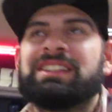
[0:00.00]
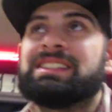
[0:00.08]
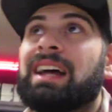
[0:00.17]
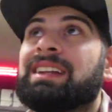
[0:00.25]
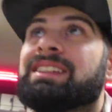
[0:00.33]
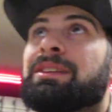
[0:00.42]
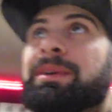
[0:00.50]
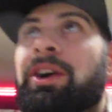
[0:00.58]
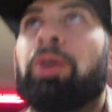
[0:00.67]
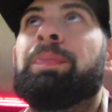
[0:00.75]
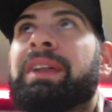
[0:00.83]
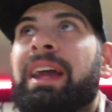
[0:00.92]
does not need to be
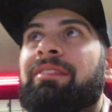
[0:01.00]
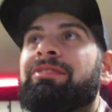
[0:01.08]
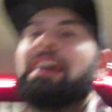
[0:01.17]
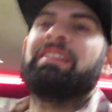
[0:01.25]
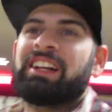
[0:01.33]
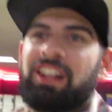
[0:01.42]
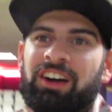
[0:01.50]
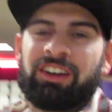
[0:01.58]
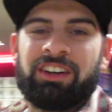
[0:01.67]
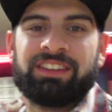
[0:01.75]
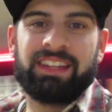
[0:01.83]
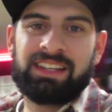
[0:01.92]
open at 5 o'clock
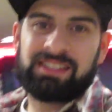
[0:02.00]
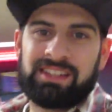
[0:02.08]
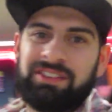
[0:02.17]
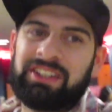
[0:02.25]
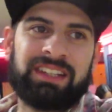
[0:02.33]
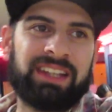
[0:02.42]
on Thanksgiving